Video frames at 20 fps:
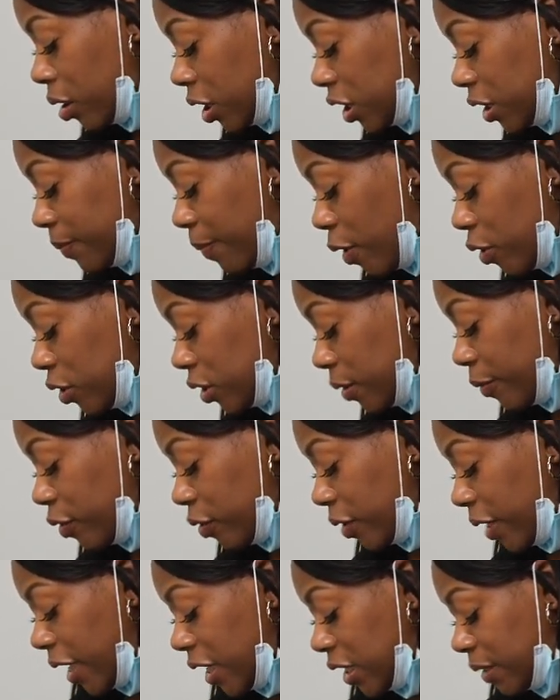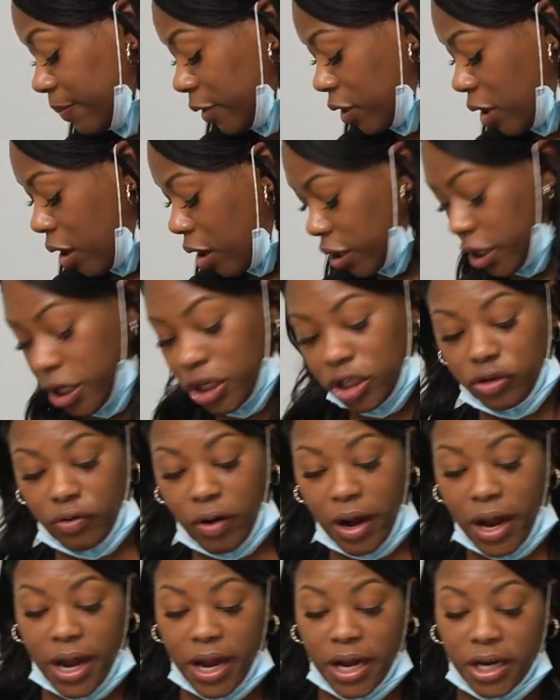disposable things belong in
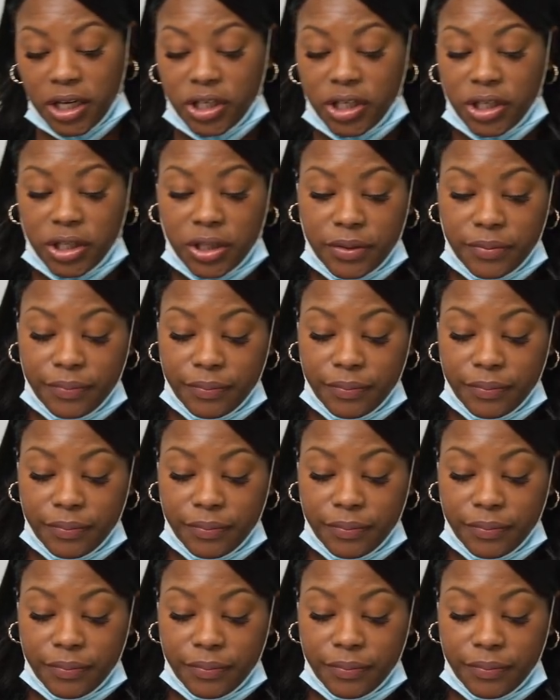trash.